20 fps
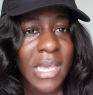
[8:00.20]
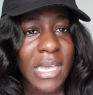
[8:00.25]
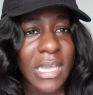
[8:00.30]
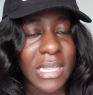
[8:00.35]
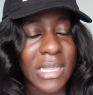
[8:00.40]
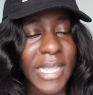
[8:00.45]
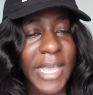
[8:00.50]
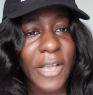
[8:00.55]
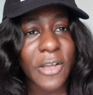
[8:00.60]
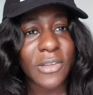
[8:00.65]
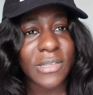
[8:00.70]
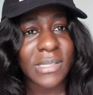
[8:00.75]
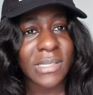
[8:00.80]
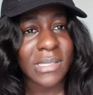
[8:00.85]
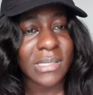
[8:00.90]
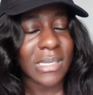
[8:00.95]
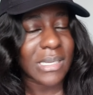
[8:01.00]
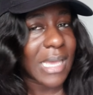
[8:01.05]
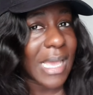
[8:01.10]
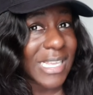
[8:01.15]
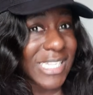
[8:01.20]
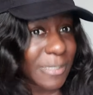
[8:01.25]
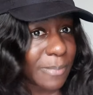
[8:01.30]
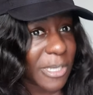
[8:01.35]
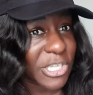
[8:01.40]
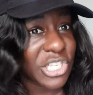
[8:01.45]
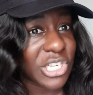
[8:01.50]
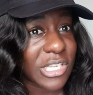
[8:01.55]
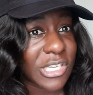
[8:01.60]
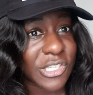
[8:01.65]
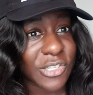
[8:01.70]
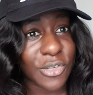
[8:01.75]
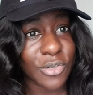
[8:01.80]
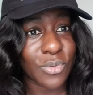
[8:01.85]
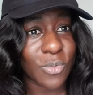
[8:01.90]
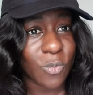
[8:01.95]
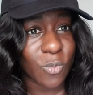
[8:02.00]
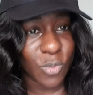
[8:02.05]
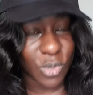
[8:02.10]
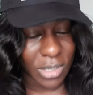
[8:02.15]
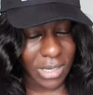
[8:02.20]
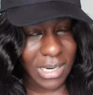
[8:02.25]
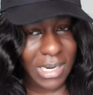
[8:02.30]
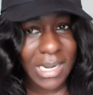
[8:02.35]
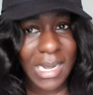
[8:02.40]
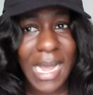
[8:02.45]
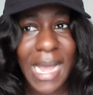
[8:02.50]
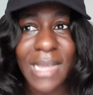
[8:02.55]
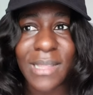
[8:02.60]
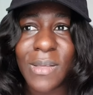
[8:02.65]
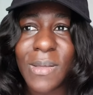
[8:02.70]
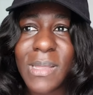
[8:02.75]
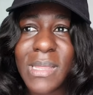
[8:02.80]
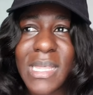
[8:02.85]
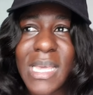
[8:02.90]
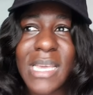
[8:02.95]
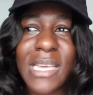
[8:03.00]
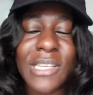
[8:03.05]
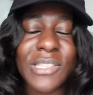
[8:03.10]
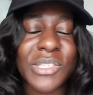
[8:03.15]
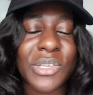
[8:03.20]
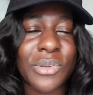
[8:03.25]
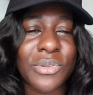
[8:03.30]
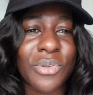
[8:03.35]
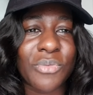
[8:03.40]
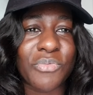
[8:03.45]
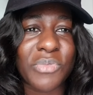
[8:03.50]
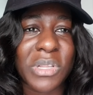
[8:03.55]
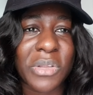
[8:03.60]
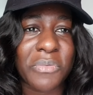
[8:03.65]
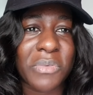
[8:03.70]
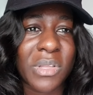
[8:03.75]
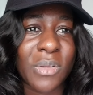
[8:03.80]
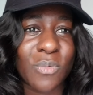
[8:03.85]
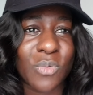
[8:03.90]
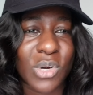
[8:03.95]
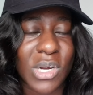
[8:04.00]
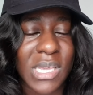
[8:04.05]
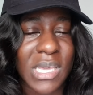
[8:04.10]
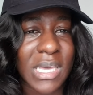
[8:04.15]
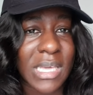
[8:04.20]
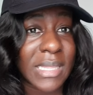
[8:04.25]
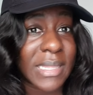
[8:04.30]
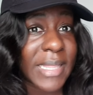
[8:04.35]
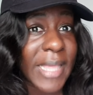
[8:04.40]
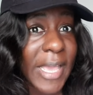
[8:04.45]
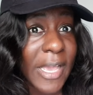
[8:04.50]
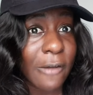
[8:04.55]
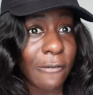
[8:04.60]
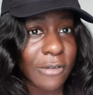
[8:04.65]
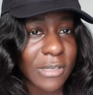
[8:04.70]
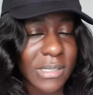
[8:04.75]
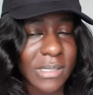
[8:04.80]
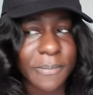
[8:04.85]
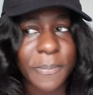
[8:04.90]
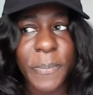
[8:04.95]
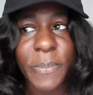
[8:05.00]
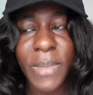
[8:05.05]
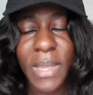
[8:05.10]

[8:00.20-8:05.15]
in Lagos especially is going to work? I don't think it's going to really, really work in Lagos.